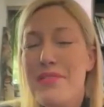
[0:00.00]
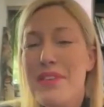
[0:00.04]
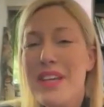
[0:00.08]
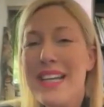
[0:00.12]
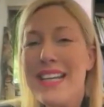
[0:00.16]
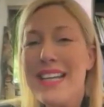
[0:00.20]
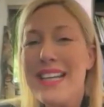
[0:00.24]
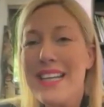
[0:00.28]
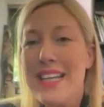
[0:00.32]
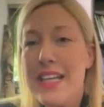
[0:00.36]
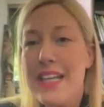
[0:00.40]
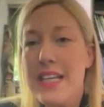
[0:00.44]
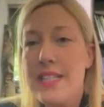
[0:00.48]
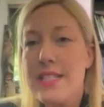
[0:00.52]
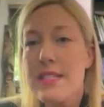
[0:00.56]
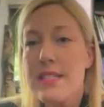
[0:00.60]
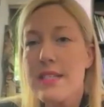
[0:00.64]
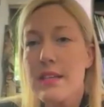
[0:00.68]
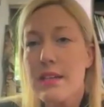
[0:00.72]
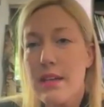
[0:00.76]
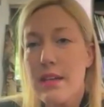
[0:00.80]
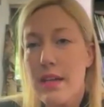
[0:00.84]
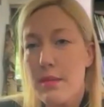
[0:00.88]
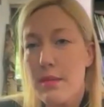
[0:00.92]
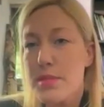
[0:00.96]
it needs
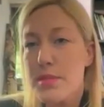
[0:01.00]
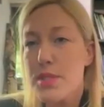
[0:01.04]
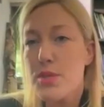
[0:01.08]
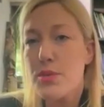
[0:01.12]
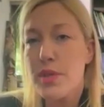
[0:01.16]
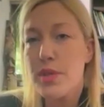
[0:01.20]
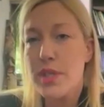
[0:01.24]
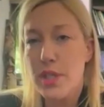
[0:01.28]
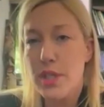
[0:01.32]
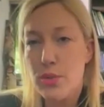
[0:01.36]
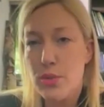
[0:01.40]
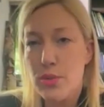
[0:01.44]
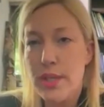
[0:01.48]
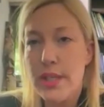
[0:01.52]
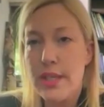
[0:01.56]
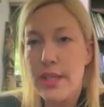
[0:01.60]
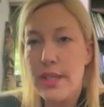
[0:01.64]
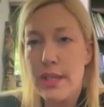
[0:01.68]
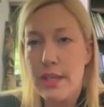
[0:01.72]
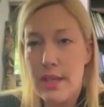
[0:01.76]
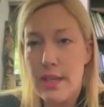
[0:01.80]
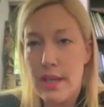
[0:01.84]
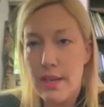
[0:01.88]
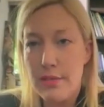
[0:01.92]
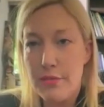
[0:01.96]
to come to a
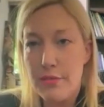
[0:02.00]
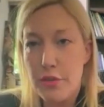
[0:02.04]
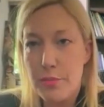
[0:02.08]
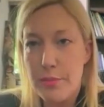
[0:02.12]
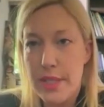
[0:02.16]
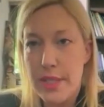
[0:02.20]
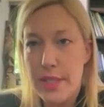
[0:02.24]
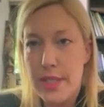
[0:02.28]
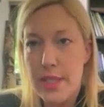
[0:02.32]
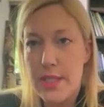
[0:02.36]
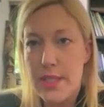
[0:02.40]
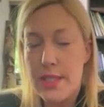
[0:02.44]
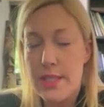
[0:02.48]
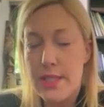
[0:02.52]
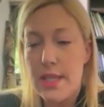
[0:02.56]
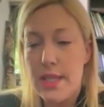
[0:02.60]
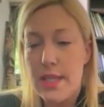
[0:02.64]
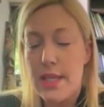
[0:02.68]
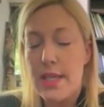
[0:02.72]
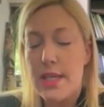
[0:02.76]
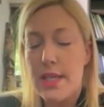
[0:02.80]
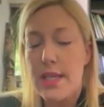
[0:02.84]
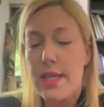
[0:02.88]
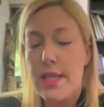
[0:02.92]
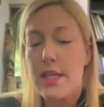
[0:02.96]
unity government
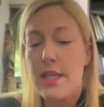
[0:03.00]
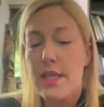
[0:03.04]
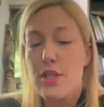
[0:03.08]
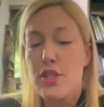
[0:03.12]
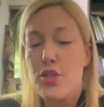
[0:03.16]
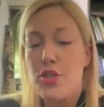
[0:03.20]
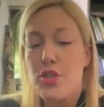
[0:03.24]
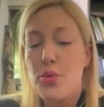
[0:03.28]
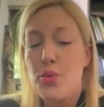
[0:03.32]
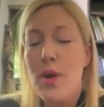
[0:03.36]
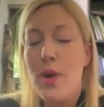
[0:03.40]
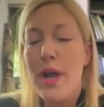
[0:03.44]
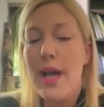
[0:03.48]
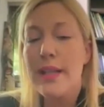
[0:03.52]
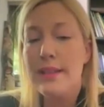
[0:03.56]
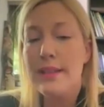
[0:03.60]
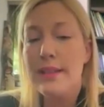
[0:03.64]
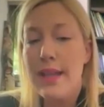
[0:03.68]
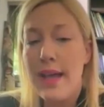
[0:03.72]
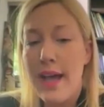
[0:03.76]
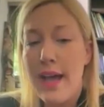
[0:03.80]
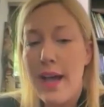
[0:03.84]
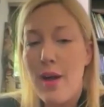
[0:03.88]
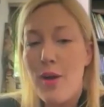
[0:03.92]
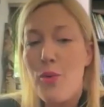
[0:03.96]
to
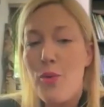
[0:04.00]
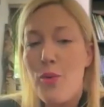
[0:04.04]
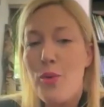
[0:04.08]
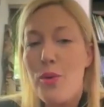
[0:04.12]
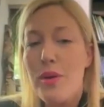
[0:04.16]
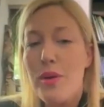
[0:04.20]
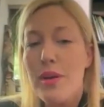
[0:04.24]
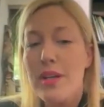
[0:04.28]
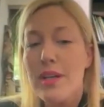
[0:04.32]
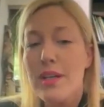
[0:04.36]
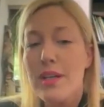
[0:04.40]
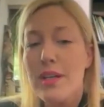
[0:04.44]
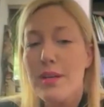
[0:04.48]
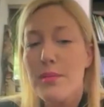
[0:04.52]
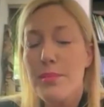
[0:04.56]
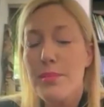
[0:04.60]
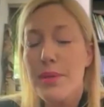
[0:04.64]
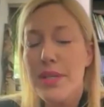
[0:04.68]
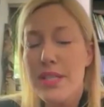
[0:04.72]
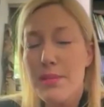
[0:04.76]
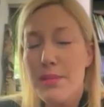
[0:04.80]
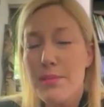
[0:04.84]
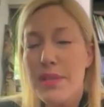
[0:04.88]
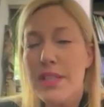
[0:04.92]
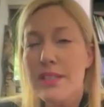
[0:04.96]
allow
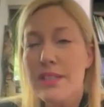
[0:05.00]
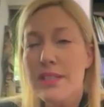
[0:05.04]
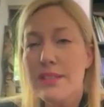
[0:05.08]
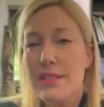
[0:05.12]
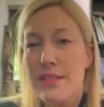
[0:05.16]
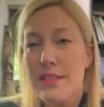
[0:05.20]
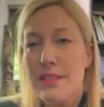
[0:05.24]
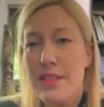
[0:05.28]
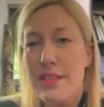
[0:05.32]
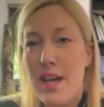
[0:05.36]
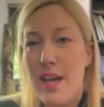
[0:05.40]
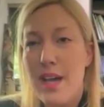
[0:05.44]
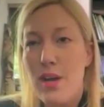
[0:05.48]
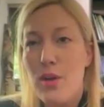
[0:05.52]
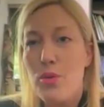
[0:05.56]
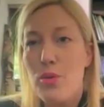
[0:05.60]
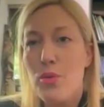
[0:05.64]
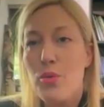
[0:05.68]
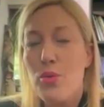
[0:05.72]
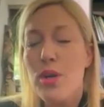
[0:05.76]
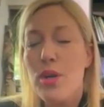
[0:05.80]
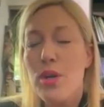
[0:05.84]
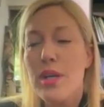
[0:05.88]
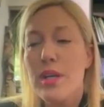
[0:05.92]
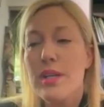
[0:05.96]
Benjamin
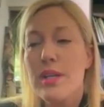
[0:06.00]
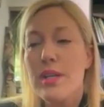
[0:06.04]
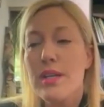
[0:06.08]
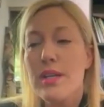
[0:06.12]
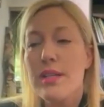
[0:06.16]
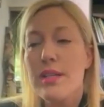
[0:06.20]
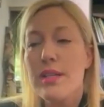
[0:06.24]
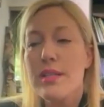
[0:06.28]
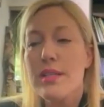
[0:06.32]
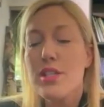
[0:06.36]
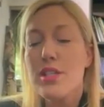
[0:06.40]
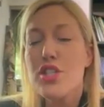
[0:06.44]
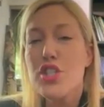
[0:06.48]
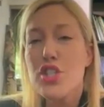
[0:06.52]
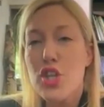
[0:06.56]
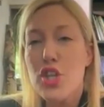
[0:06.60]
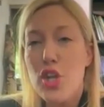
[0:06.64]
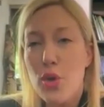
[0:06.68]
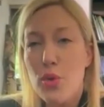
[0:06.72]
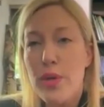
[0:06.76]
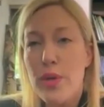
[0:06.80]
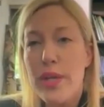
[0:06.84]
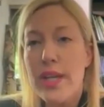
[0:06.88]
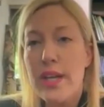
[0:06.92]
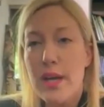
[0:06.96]
Netanyahu to
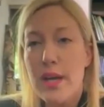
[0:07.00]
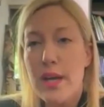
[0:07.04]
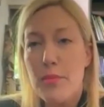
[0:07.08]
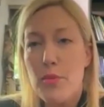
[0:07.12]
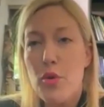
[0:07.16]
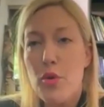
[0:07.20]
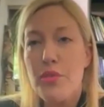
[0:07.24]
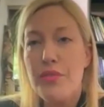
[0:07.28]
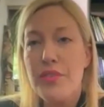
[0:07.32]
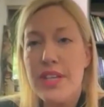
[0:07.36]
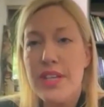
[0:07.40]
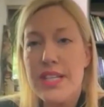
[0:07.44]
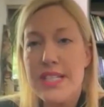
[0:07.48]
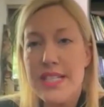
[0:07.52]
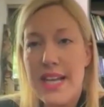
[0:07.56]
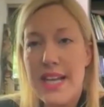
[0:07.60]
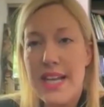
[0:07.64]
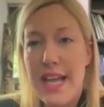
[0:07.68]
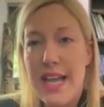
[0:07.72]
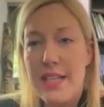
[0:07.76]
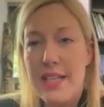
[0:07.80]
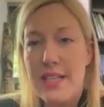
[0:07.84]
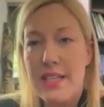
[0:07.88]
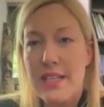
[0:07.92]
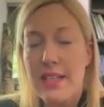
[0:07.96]
slowly come off his
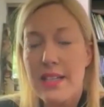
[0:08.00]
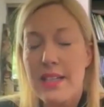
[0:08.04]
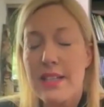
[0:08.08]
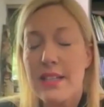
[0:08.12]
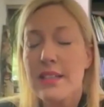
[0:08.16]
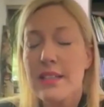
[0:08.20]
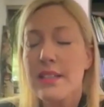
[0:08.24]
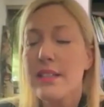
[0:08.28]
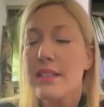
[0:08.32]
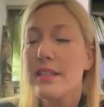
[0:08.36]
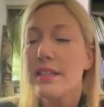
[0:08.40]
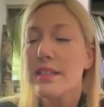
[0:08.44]
ladder